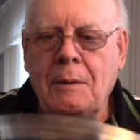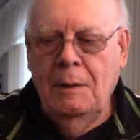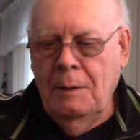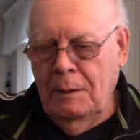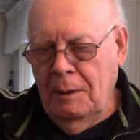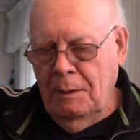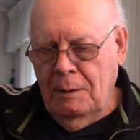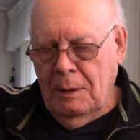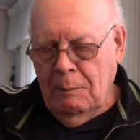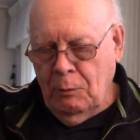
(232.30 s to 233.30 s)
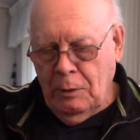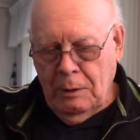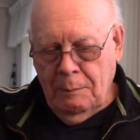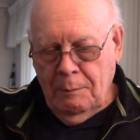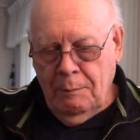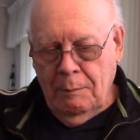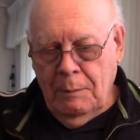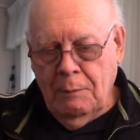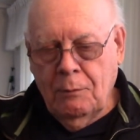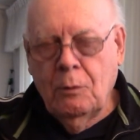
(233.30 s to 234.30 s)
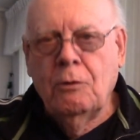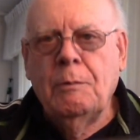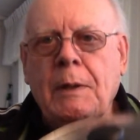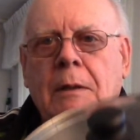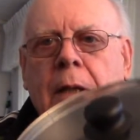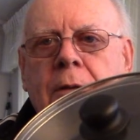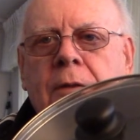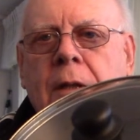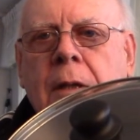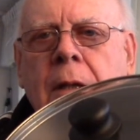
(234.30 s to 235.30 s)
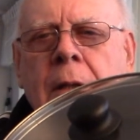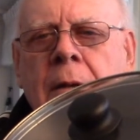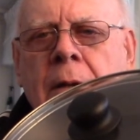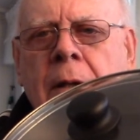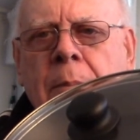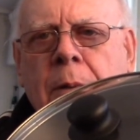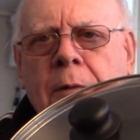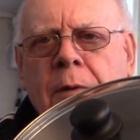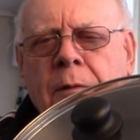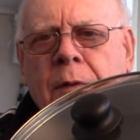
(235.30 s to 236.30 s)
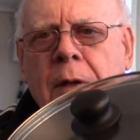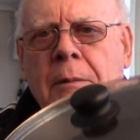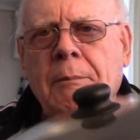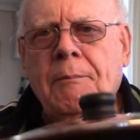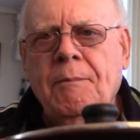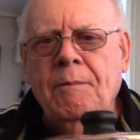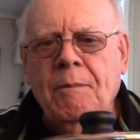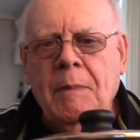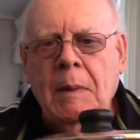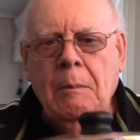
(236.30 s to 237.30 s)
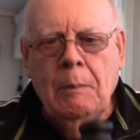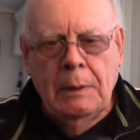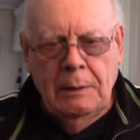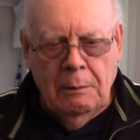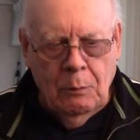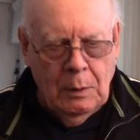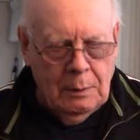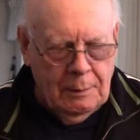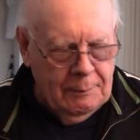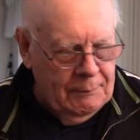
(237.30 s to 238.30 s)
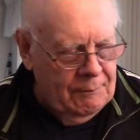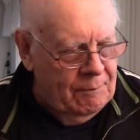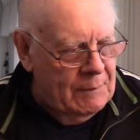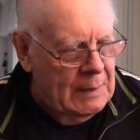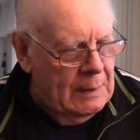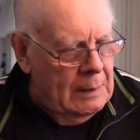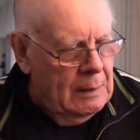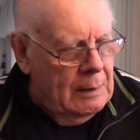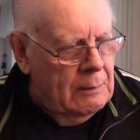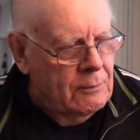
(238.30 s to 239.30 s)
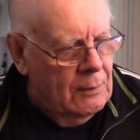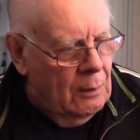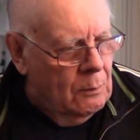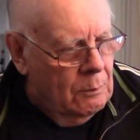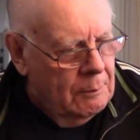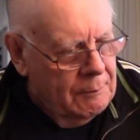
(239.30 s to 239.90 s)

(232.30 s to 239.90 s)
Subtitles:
And I'm going to, of course, be klutzy. Not a perfect fit, but it'll work. And so,